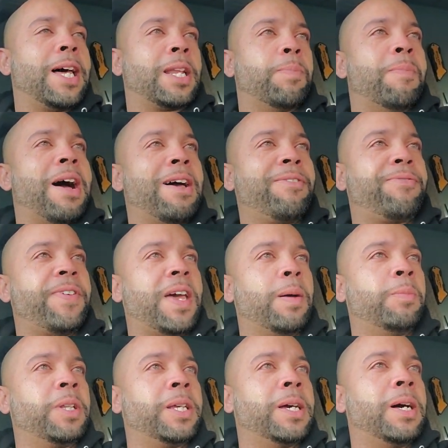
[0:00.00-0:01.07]
my
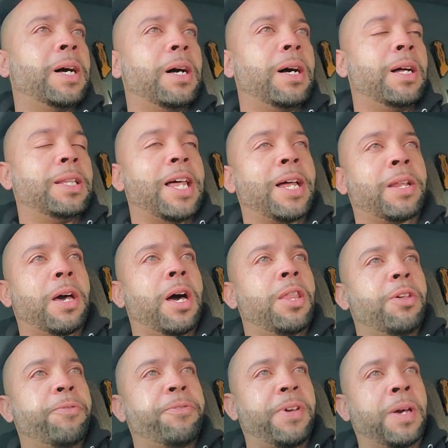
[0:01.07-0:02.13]
family, a lot of
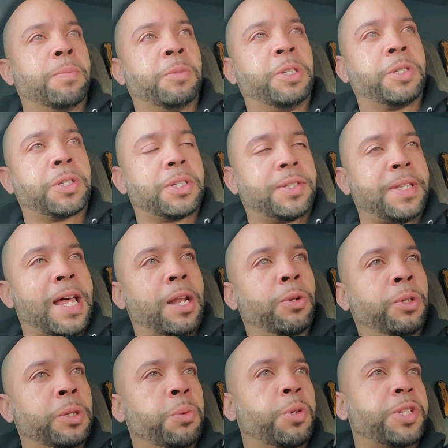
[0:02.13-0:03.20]
other families, because not
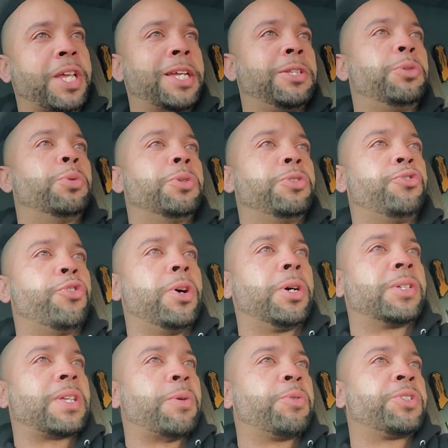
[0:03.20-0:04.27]
only was I doing
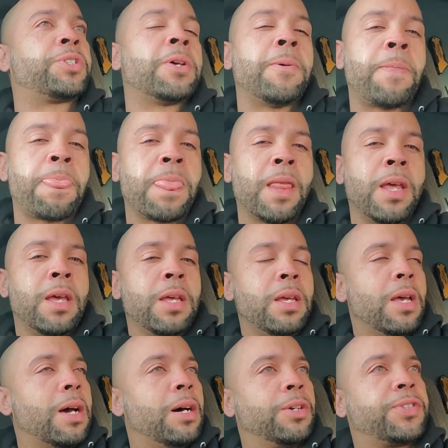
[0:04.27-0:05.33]
drugs, I was
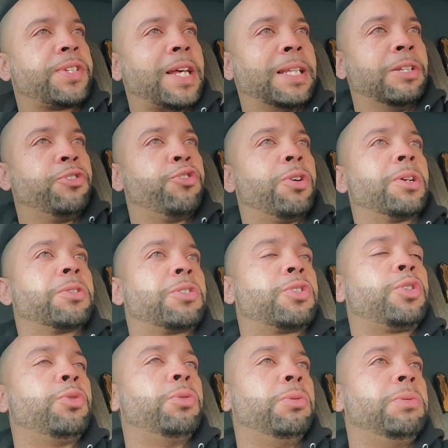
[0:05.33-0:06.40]
selling drugs
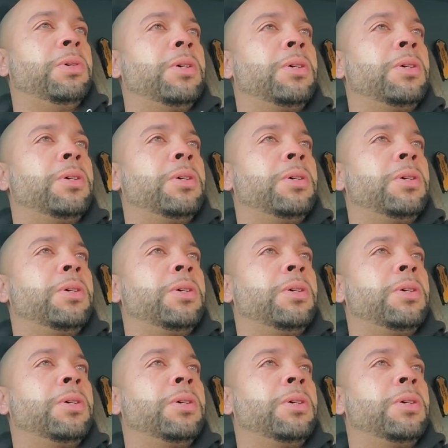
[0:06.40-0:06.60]
too,